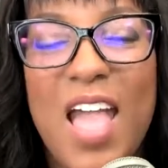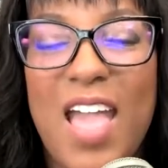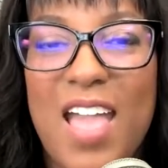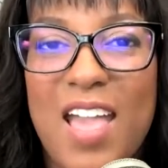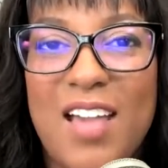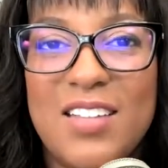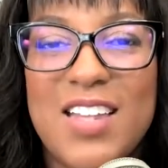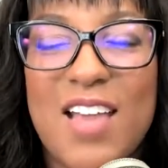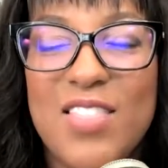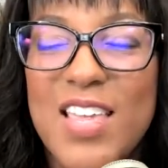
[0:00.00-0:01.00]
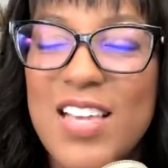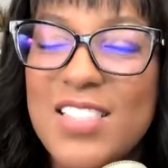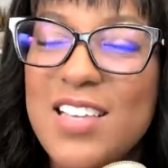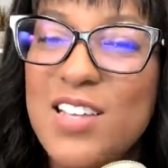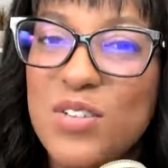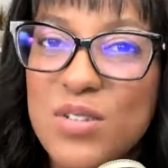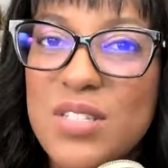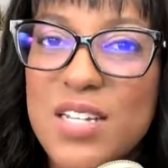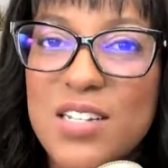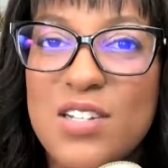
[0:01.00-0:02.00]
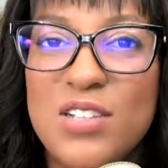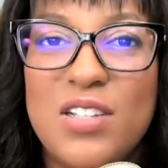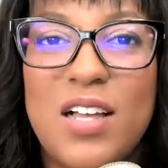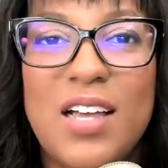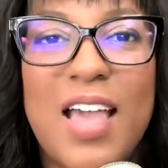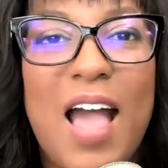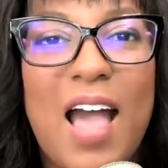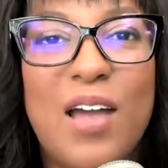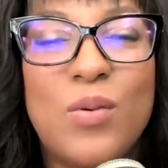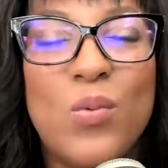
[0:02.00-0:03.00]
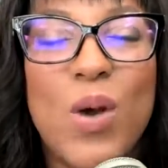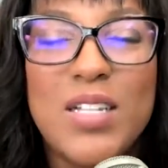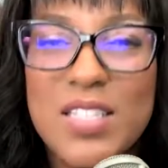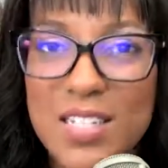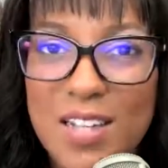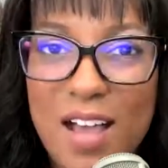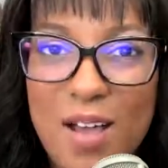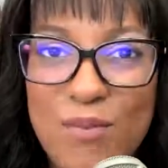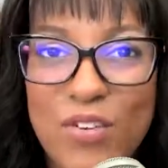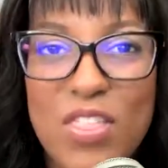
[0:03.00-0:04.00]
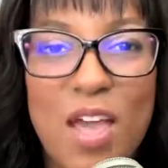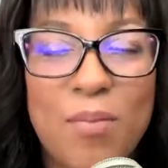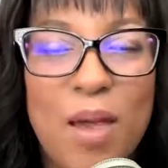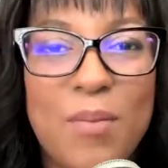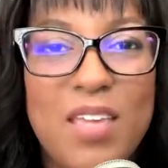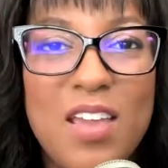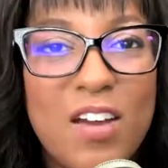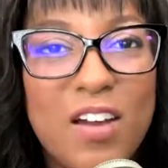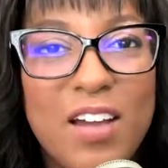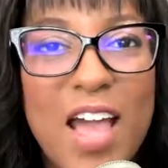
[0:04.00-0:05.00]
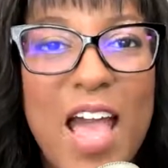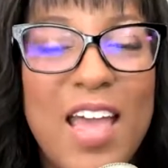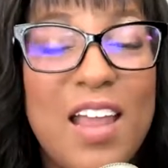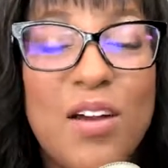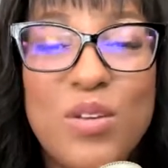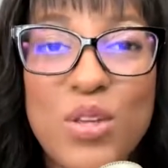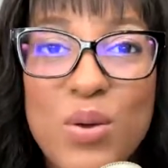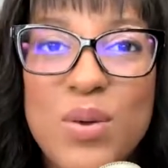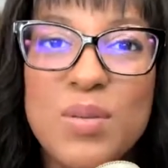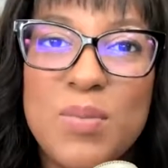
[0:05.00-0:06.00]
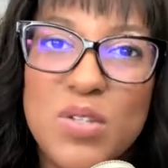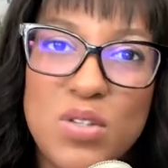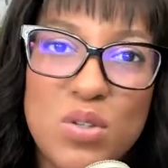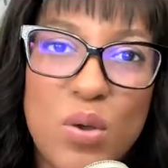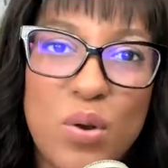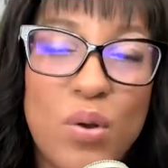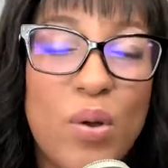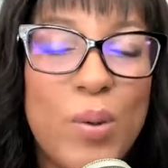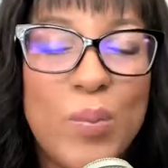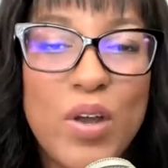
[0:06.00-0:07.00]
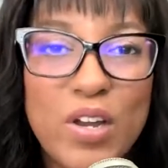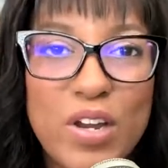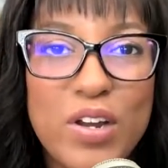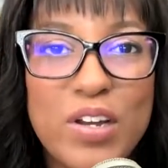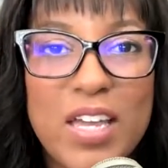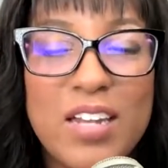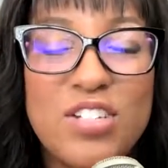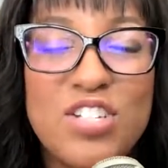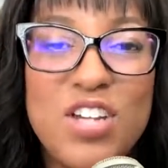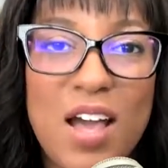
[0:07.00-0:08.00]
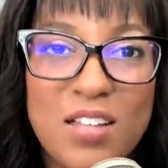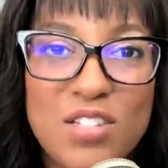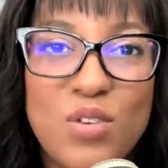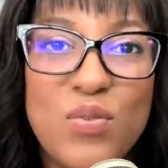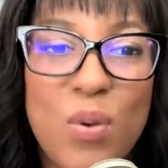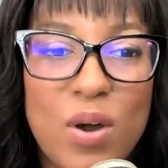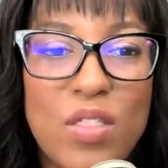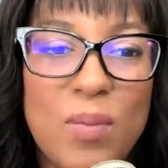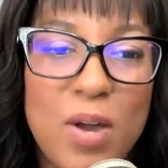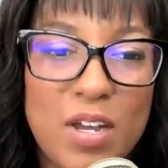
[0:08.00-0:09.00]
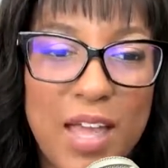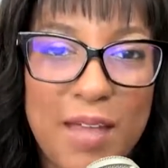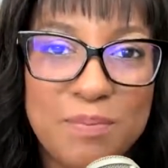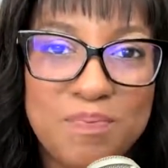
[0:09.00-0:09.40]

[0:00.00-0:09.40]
and I think it's interesting to look at what's to come for the upcoming year and how you as a business owner or a marketer can adjust for the market.